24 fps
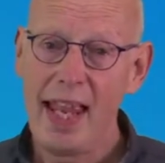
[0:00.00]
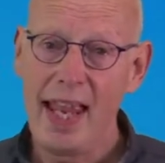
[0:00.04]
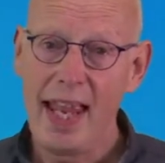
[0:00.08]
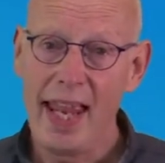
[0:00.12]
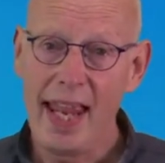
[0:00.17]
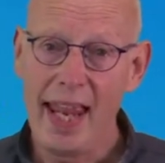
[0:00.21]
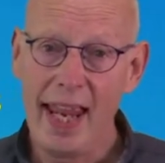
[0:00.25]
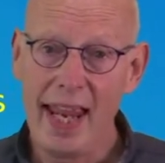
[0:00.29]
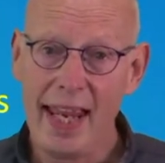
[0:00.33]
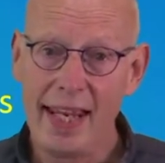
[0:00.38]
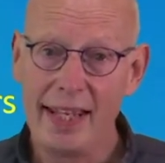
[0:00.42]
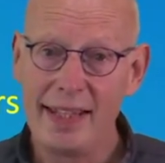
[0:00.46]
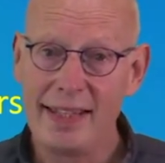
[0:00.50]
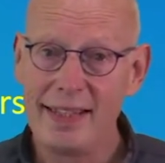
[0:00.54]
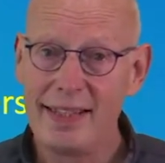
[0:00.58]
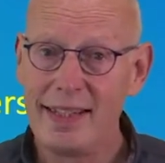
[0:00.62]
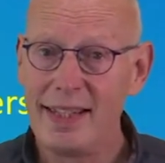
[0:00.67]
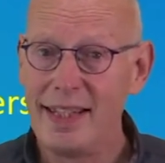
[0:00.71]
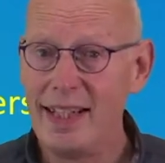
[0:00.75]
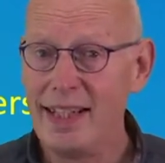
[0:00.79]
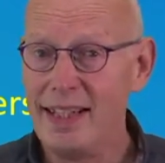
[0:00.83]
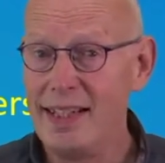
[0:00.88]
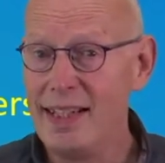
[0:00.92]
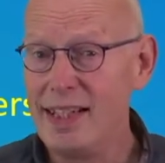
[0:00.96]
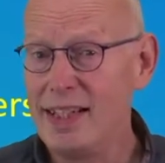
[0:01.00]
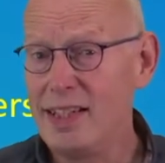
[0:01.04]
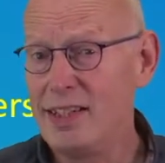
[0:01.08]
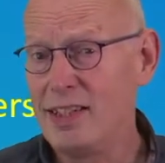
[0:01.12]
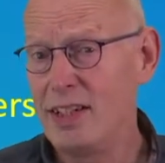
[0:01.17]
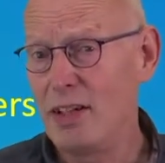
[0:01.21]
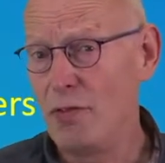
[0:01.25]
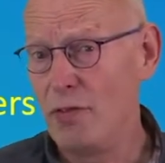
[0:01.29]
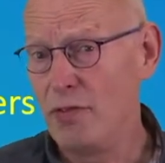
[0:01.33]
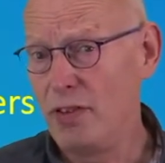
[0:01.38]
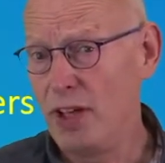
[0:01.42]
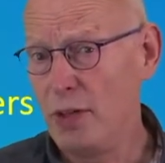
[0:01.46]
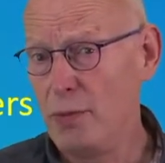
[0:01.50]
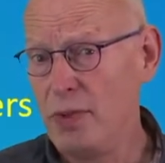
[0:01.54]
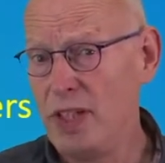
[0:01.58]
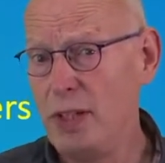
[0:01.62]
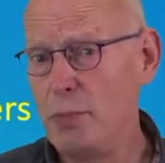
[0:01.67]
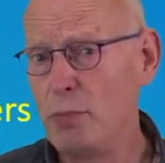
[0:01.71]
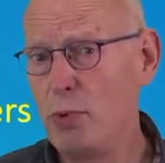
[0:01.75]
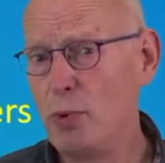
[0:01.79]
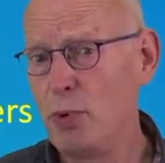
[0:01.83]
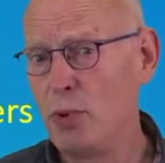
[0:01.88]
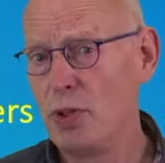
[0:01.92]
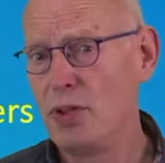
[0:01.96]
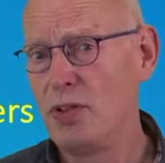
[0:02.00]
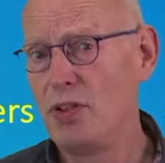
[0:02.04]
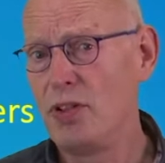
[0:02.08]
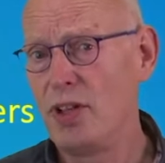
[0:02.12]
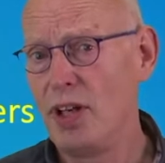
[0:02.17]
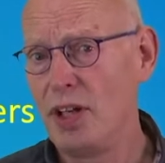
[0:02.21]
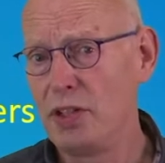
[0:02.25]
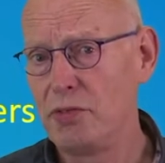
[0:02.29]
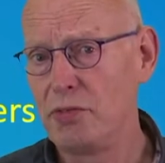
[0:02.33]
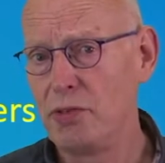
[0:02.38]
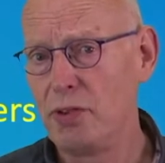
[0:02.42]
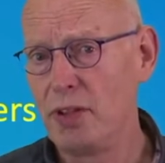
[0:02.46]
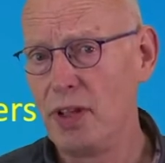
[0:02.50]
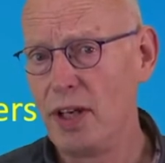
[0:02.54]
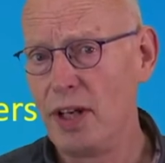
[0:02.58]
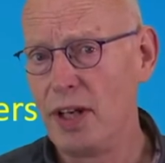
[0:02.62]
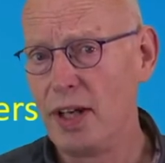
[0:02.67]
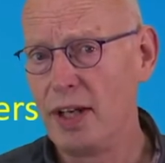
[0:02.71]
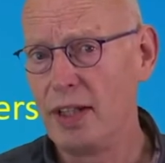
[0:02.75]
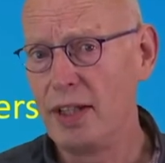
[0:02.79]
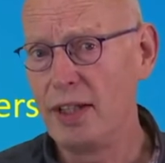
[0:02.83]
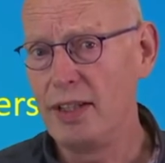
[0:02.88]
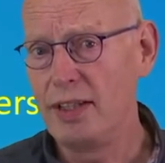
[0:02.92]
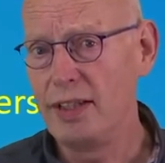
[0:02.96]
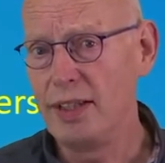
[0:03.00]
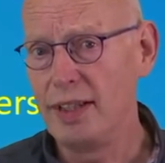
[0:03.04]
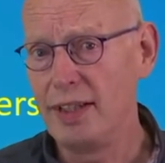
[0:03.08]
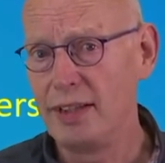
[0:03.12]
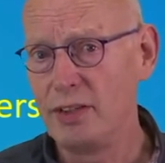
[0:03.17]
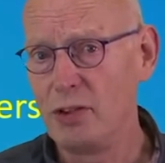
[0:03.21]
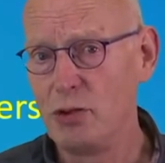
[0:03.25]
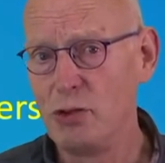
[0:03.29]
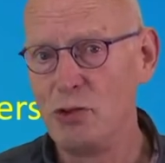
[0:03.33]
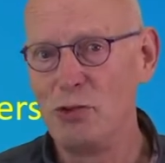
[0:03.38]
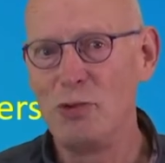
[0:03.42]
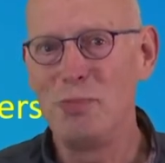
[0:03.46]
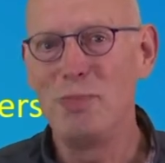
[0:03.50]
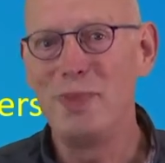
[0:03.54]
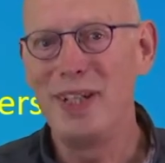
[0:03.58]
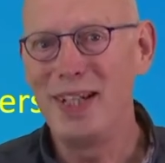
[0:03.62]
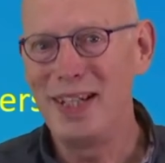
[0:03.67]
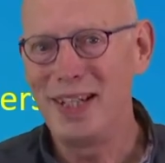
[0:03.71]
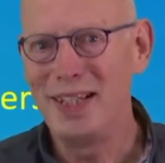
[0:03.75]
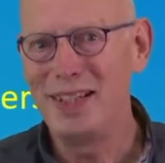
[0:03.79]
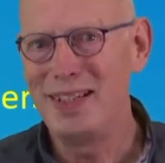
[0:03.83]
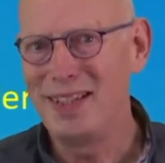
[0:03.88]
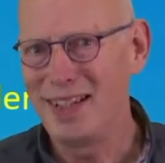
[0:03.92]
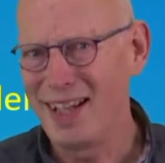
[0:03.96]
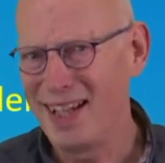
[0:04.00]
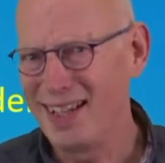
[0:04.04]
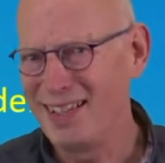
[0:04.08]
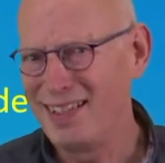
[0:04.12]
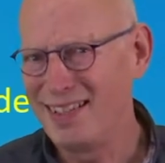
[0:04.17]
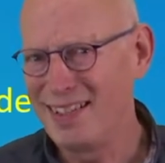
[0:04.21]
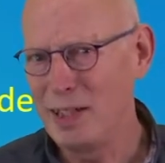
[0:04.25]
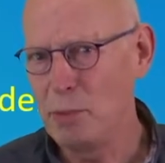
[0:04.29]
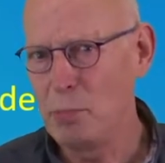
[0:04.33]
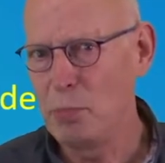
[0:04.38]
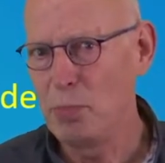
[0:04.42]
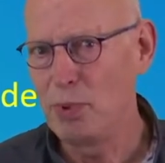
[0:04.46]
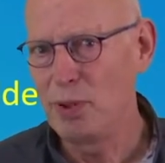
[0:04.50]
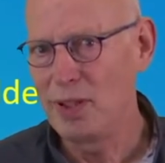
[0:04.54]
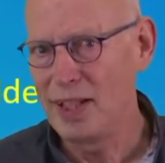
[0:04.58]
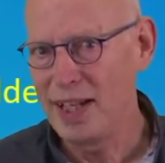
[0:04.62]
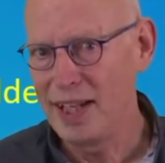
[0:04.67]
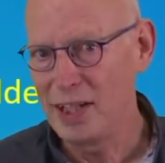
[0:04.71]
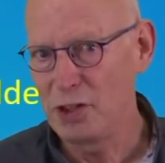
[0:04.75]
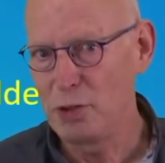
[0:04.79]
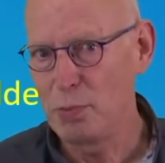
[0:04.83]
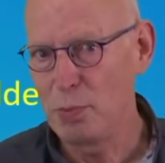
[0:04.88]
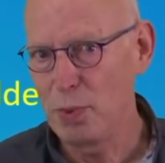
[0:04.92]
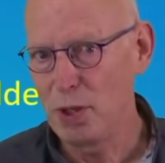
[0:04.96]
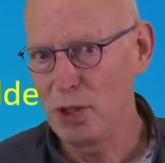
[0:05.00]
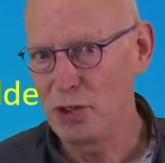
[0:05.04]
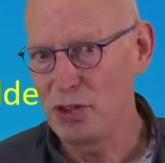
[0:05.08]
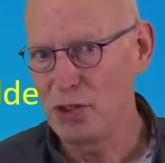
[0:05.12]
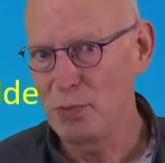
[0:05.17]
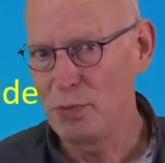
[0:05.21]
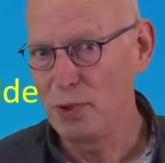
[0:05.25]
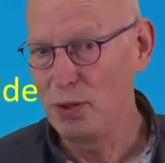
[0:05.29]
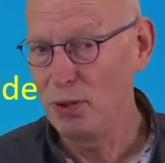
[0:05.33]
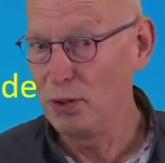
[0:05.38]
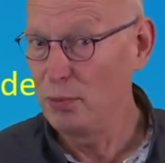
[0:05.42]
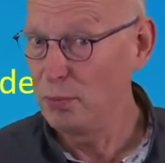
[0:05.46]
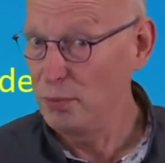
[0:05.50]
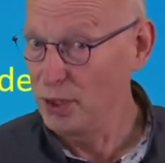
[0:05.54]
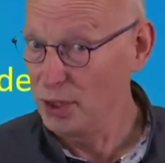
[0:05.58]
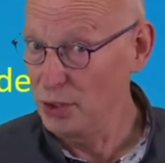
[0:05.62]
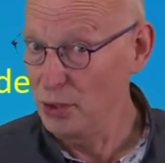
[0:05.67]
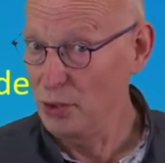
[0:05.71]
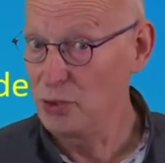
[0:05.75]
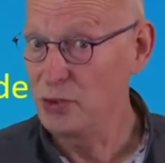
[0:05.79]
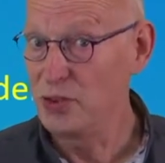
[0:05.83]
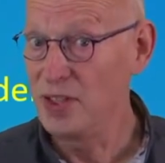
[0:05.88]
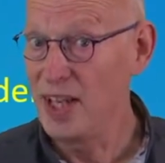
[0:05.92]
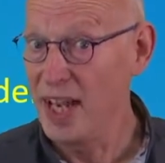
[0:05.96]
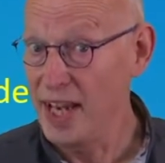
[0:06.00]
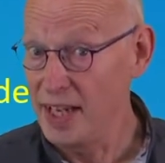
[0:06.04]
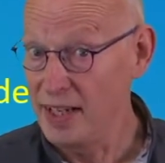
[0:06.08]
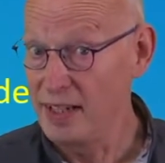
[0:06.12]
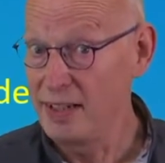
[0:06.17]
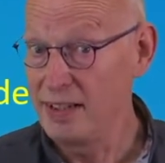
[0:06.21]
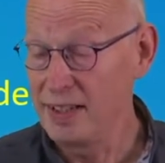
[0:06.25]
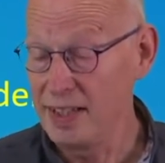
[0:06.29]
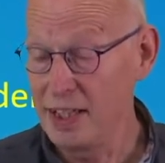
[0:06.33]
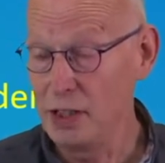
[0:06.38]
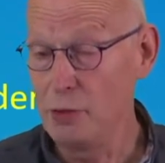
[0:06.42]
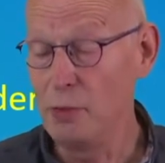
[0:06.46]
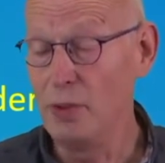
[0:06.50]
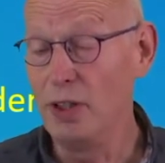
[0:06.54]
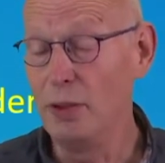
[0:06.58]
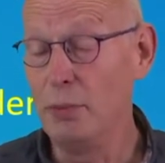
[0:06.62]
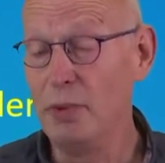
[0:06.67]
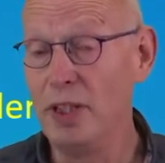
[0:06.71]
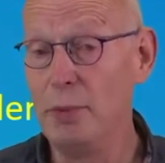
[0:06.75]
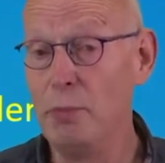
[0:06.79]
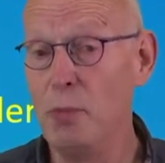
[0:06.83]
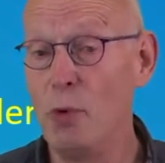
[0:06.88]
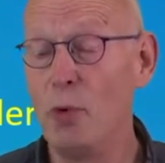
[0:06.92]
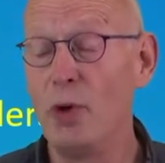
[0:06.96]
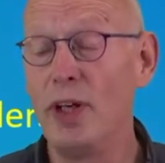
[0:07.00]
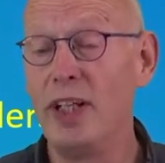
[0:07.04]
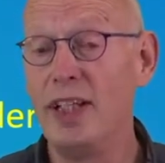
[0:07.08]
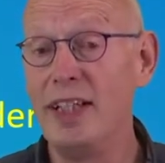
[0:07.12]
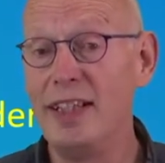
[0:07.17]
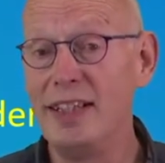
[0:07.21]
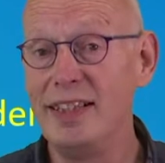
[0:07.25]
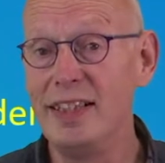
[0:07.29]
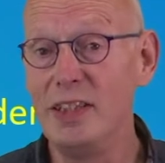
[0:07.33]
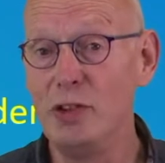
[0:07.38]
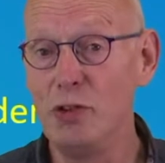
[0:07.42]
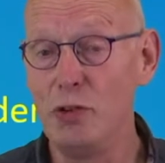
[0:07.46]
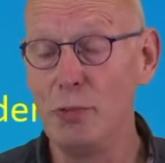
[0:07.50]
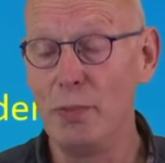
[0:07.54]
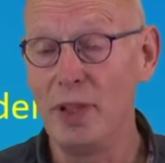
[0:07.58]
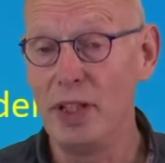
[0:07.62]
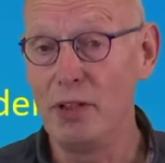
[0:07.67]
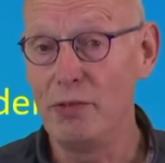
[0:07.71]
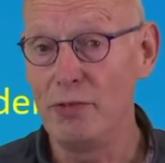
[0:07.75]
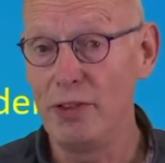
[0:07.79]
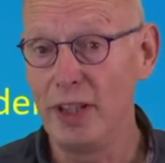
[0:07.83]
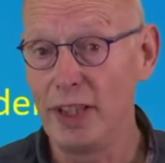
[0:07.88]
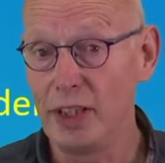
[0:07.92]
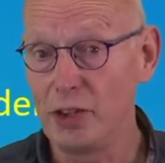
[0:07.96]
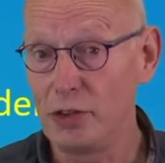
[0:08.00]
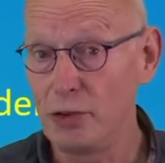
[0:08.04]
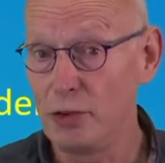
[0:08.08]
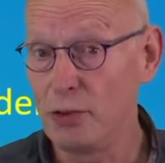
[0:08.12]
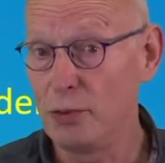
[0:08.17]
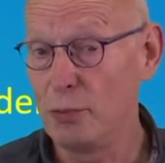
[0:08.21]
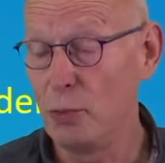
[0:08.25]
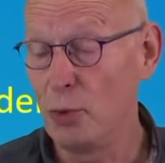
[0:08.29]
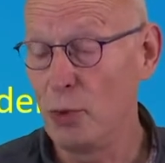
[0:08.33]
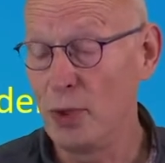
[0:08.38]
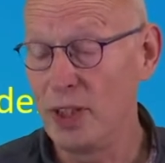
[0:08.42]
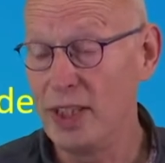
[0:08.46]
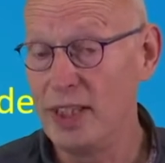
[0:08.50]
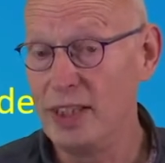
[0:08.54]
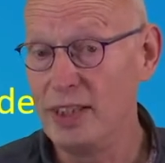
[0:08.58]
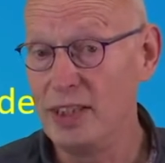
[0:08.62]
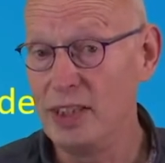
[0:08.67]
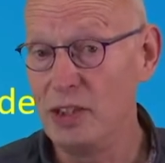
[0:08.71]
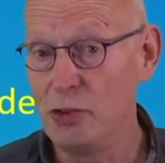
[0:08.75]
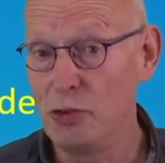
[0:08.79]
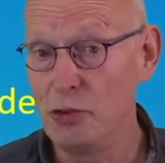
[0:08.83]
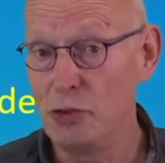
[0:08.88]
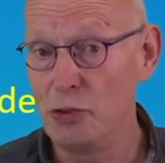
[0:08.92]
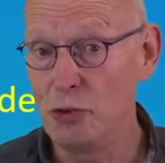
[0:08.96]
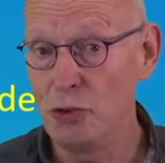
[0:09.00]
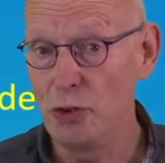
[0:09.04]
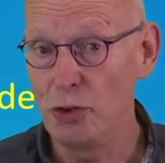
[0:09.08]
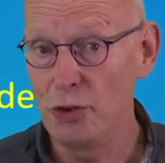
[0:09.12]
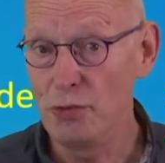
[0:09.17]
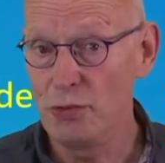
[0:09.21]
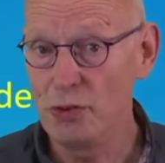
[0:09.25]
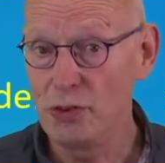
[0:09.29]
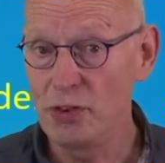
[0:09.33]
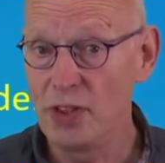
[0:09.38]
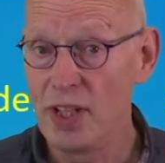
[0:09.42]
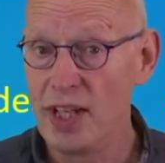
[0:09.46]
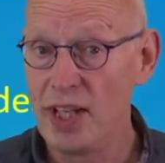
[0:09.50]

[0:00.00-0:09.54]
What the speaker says: And it is a very important task for the architect to make it as simple as possible, because then it will be more easy to manufacture, more easy to service,